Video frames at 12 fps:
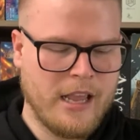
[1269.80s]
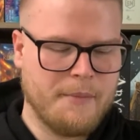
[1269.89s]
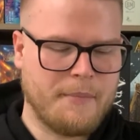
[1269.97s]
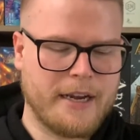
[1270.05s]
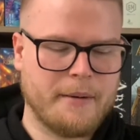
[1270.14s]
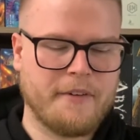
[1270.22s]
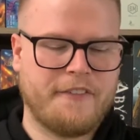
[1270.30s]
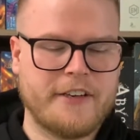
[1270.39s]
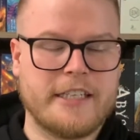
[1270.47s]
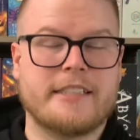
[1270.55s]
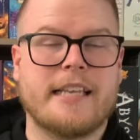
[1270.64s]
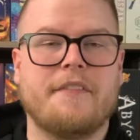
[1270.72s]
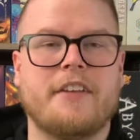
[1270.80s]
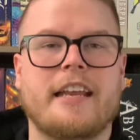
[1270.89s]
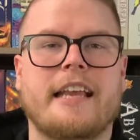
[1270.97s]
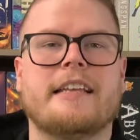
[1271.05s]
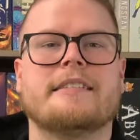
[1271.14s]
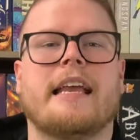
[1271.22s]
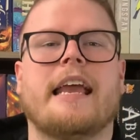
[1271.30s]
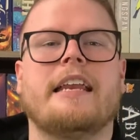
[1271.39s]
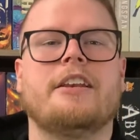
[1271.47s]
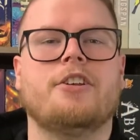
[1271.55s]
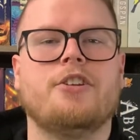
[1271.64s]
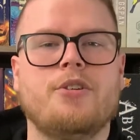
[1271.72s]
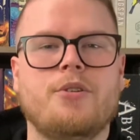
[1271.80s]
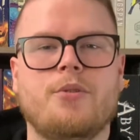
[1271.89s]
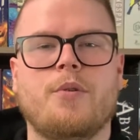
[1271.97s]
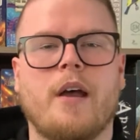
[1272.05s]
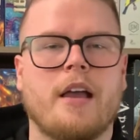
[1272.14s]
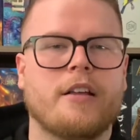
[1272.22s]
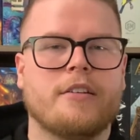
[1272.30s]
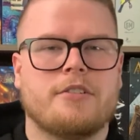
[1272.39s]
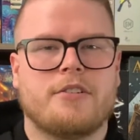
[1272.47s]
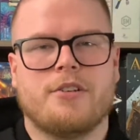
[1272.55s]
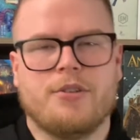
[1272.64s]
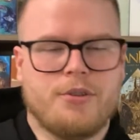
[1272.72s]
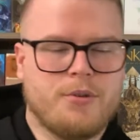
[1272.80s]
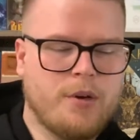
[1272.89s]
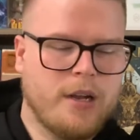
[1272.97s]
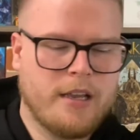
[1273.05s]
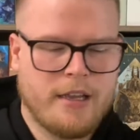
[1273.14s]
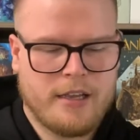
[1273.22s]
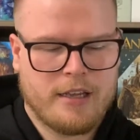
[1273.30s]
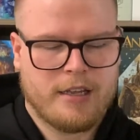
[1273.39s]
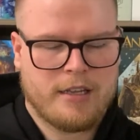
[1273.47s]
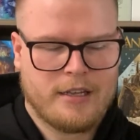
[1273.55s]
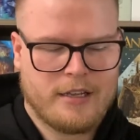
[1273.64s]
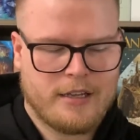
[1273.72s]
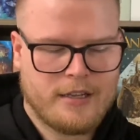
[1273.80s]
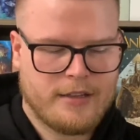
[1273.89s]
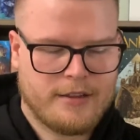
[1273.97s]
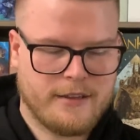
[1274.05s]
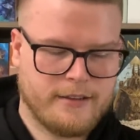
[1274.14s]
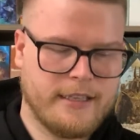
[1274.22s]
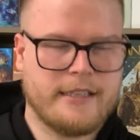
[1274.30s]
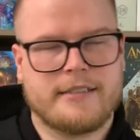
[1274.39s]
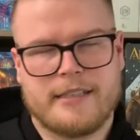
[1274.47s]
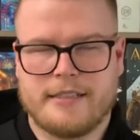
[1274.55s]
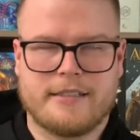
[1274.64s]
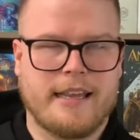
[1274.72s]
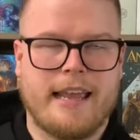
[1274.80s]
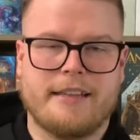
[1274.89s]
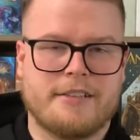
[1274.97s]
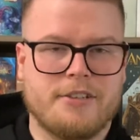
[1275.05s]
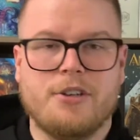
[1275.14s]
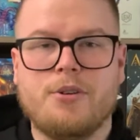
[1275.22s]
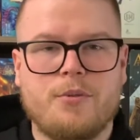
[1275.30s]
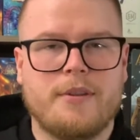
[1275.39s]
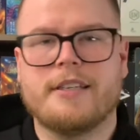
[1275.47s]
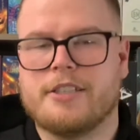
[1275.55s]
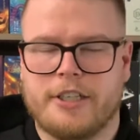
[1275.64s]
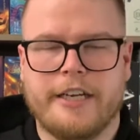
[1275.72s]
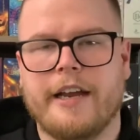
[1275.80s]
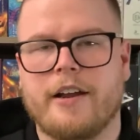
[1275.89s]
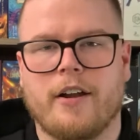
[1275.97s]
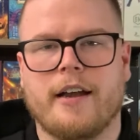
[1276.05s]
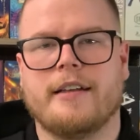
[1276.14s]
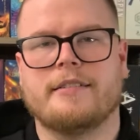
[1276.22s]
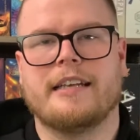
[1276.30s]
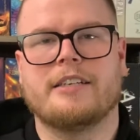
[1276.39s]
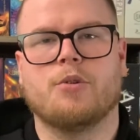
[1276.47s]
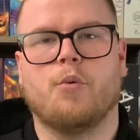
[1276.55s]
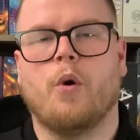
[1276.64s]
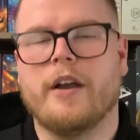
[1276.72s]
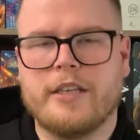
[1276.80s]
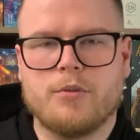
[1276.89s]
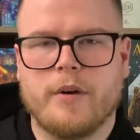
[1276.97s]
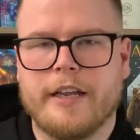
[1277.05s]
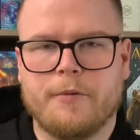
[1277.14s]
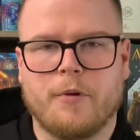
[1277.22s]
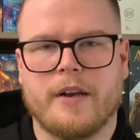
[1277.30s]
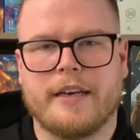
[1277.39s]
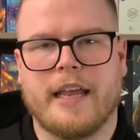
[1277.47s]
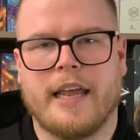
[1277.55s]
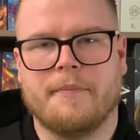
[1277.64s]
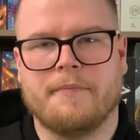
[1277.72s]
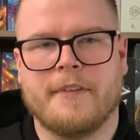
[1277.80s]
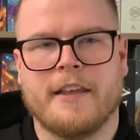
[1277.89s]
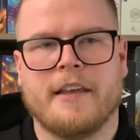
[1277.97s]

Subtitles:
My number 57 is a new to the list. It's new this year. It is a 2021 game.